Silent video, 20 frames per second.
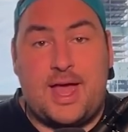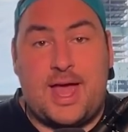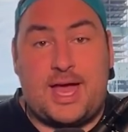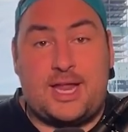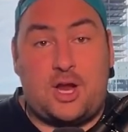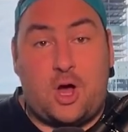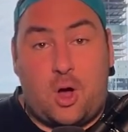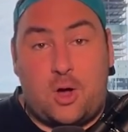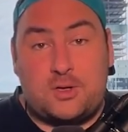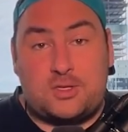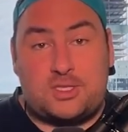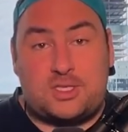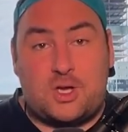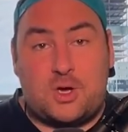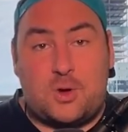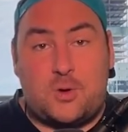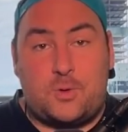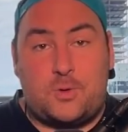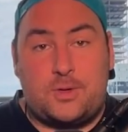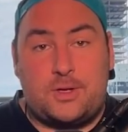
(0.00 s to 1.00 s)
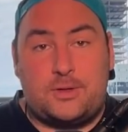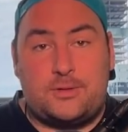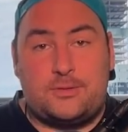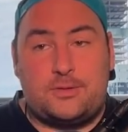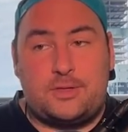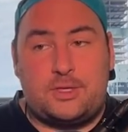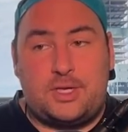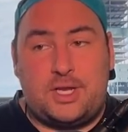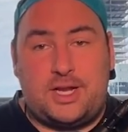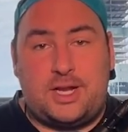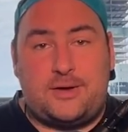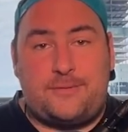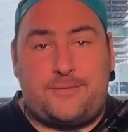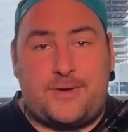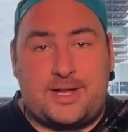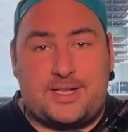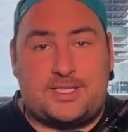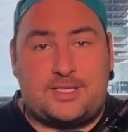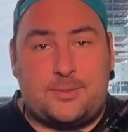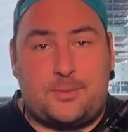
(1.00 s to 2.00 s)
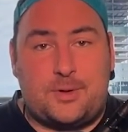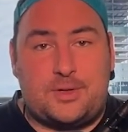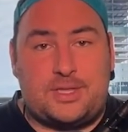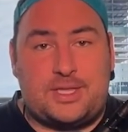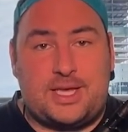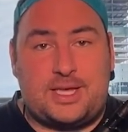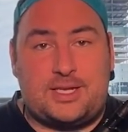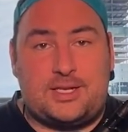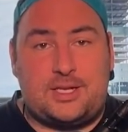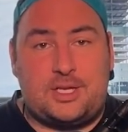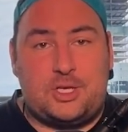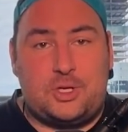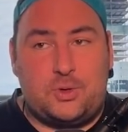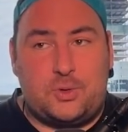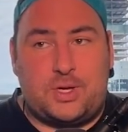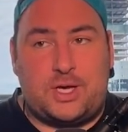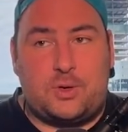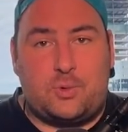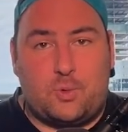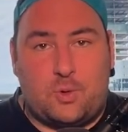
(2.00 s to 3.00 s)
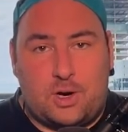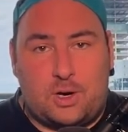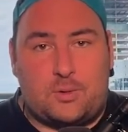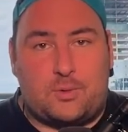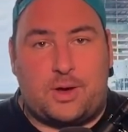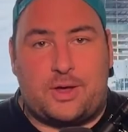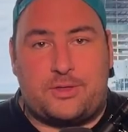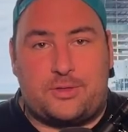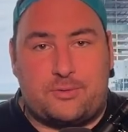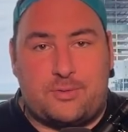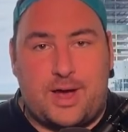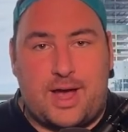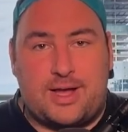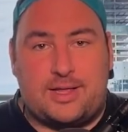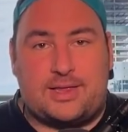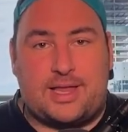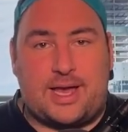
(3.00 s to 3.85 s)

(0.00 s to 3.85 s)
And also, you need to find someone that you can work with, right?